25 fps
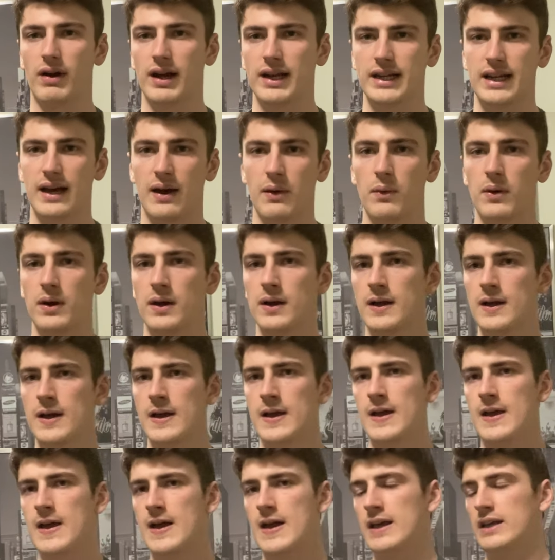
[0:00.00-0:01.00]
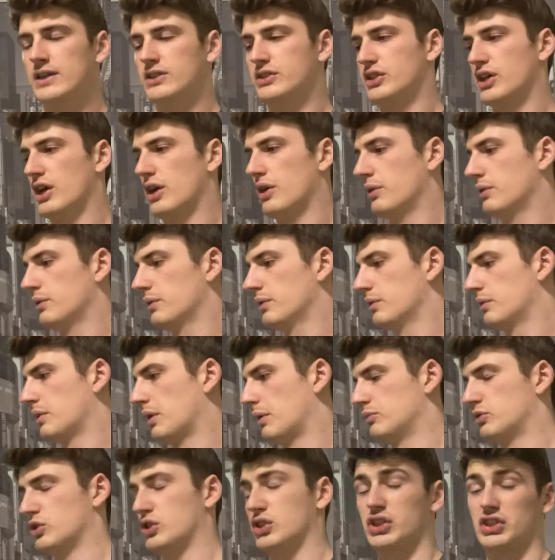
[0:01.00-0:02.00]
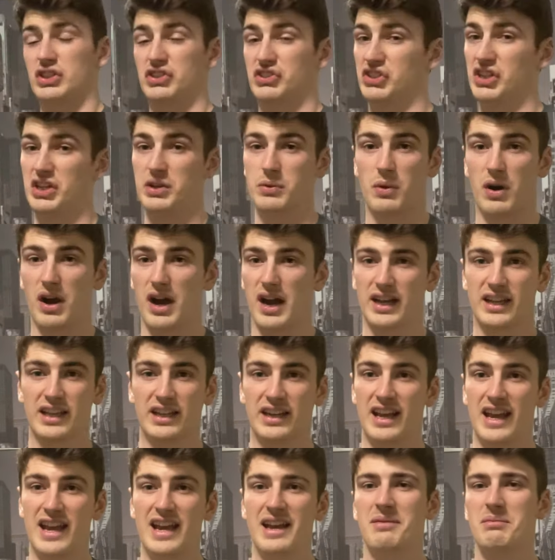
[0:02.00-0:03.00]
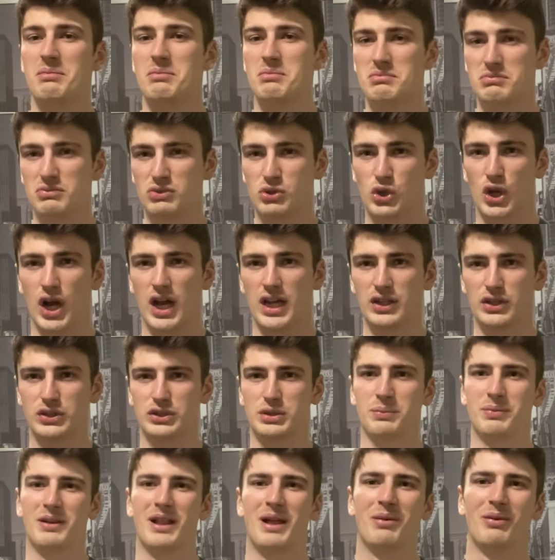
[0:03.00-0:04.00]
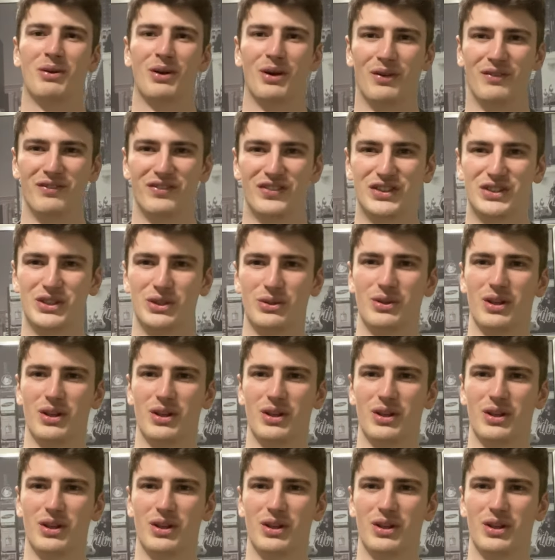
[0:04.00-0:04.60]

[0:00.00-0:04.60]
right now. So I'm just gonna see what I can hit, try not to blabber on for too